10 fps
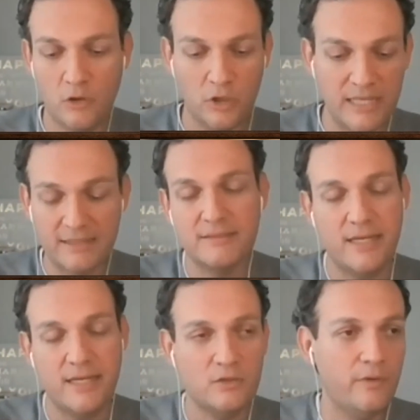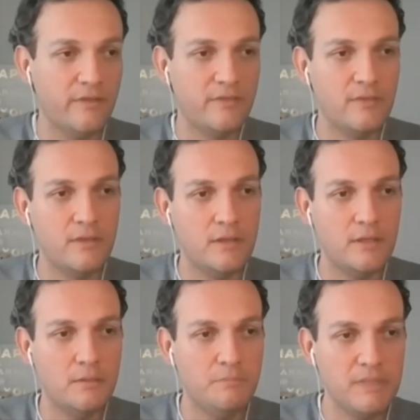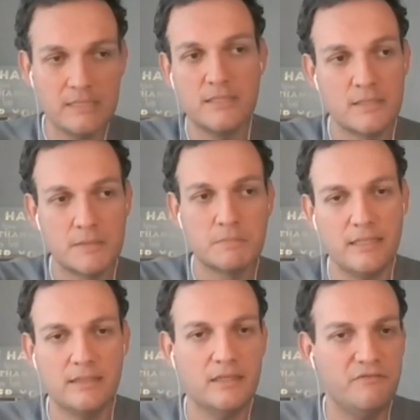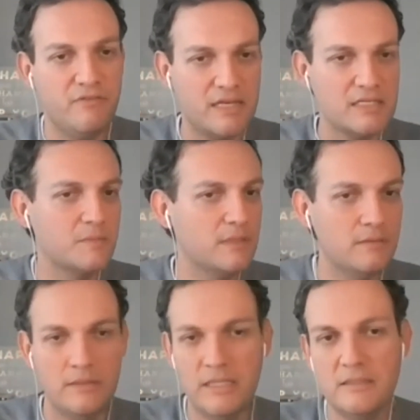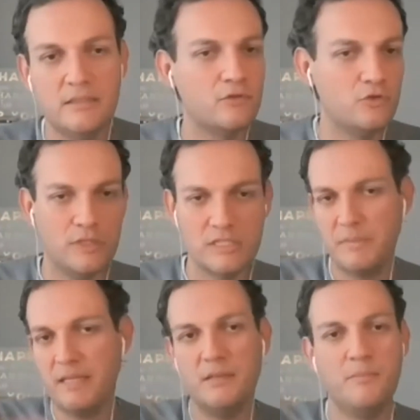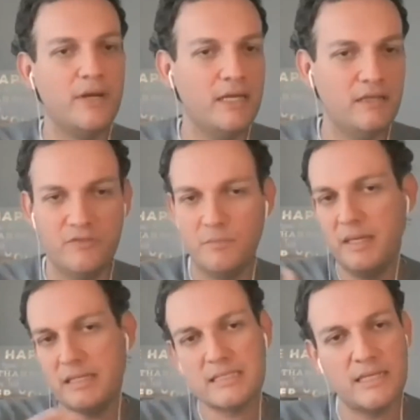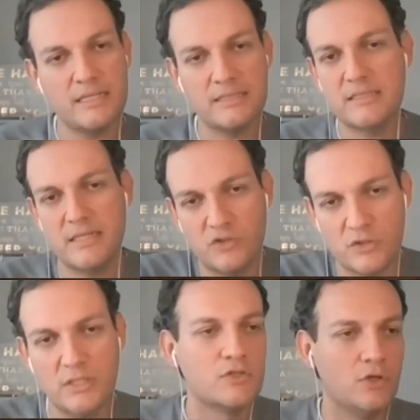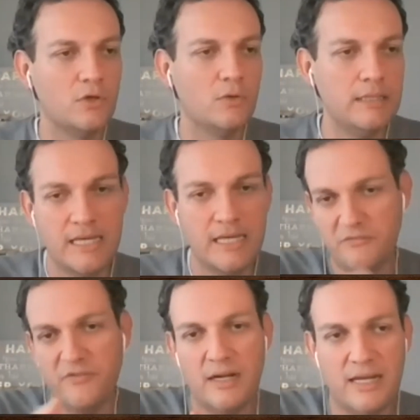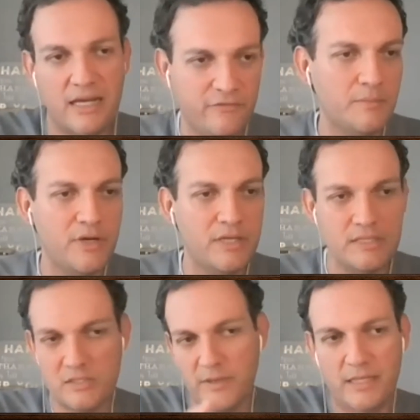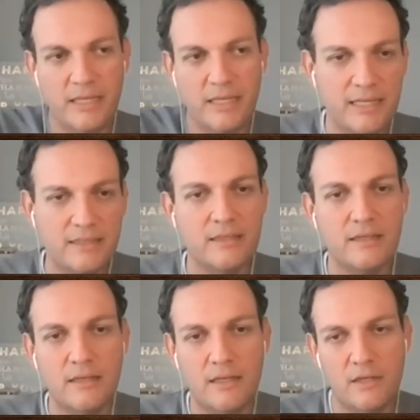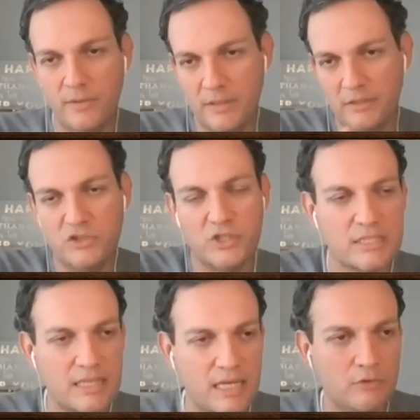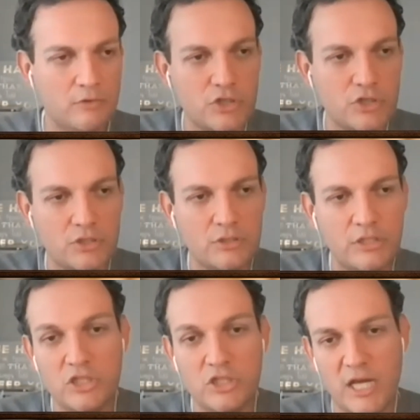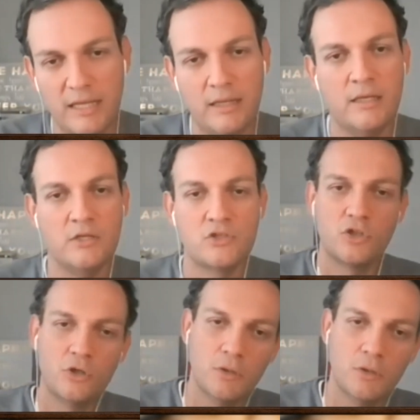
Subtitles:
connect that with the business, like the investment needed to expand the brand, if it makes sense, etc. So in the case of Fairlife, the brand is already in Canada. We just launched in China. So